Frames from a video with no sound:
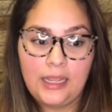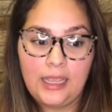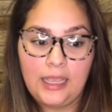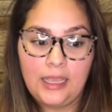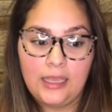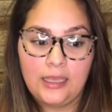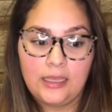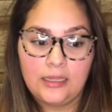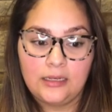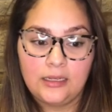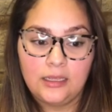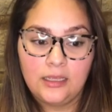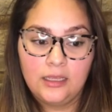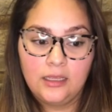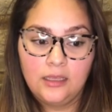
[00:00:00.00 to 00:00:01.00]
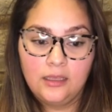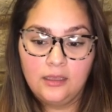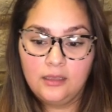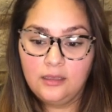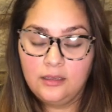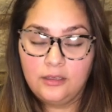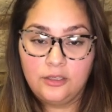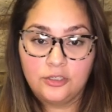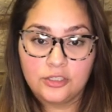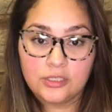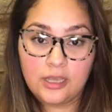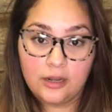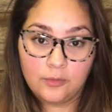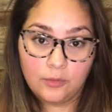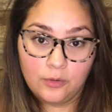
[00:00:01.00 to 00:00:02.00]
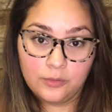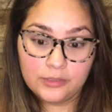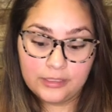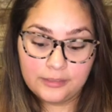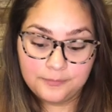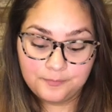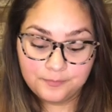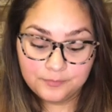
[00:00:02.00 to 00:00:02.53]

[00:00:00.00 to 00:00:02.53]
and you just gotta roll with it.